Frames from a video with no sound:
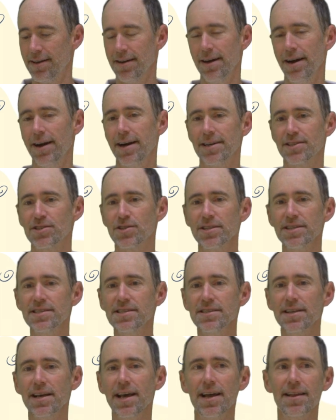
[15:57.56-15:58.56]
All right, so this
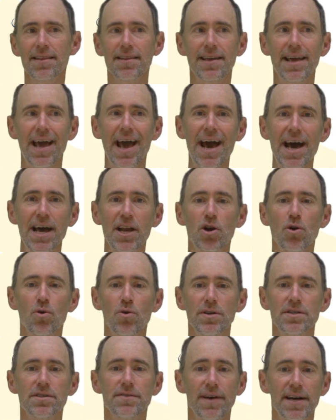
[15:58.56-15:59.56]
is the kind of the
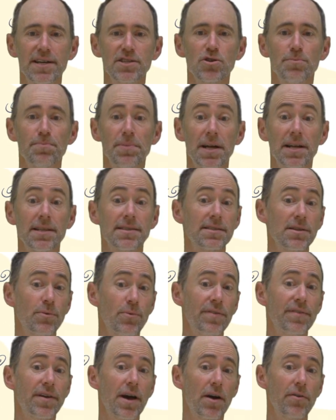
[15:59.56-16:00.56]
categories of exoplanets that
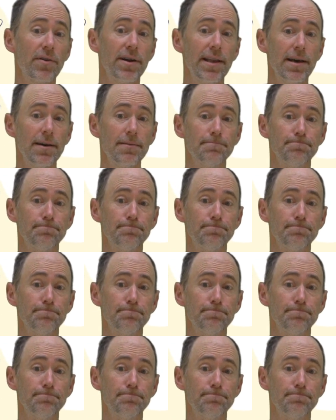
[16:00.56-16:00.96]
we've got right now.